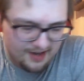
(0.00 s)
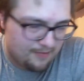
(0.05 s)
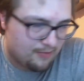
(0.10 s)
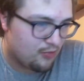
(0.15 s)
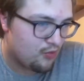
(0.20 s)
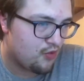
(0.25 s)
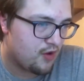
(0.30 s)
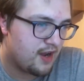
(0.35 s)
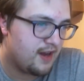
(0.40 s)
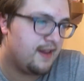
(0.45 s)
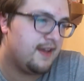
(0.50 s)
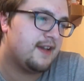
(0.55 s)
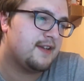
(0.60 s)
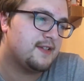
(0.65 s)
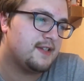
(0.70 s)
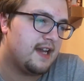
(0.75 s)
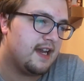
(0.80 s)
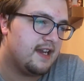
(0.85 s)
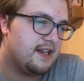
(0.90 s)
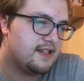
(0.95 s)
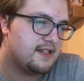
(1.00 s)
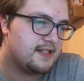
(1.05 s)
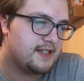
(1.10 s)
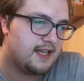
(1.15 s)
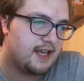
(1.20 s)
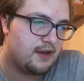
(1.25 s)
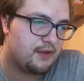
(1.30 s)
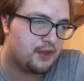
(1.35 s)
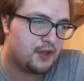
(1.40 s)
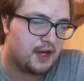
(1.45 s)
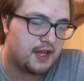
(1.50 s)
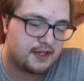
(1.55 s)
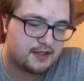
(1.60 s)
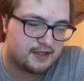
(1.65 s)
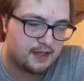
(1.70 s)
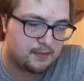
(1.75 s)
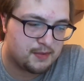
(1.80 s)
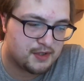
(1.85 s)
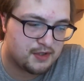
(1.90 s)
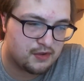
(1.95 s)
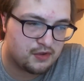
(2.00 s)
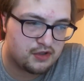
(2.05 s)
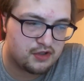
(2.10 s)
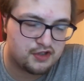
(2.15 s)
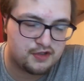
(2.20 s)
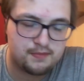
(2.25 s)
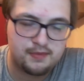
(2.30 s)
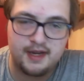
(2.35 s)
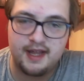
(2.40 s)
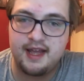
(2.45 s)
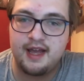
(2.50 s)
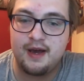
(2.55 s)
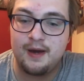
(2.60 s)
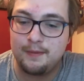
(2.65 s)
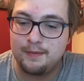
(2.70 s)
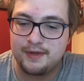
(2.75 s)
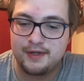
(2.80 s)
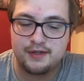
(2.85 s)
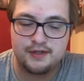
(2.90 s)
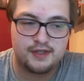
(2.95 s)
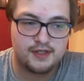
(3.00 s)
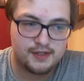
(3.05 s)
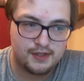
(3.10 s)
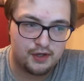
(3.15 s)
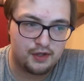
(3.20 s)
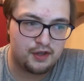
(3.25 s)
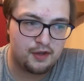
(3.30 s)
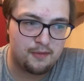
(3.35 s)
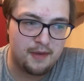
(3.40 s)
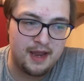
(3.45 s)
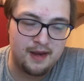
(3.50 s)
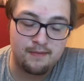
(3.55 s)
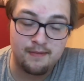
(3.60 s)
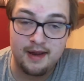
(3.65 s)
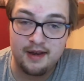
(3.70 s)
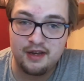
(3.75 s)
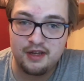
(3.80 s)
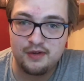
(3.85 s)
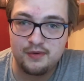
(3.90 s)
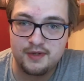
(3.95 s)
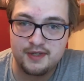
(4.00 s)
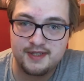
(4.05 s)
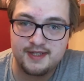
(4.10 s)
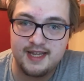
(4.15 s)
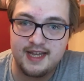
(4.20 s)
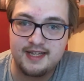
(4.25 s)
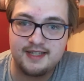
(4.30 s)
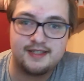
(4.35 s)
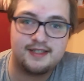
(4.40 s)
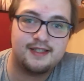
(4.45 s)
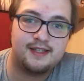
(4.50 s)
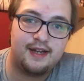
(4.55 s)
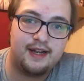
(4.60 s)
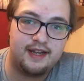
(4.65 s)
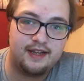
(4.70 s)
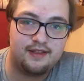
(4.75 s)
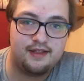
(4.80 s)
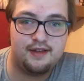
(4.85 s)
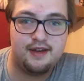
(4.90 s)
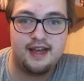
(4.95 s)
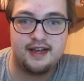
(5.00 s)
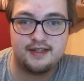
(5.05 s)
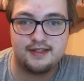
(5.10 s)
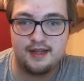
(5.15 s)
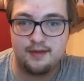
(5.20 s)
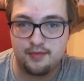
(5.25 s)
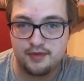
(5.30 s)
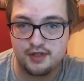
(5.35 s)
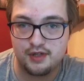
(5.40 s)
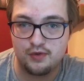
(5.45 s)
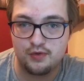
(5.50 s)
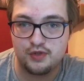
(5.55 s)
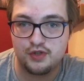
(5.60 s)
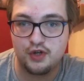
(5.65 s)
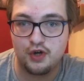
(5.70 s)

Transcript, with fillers: I'm really excited to see how the next episode does play out because on the main menu it says, like, the next episode's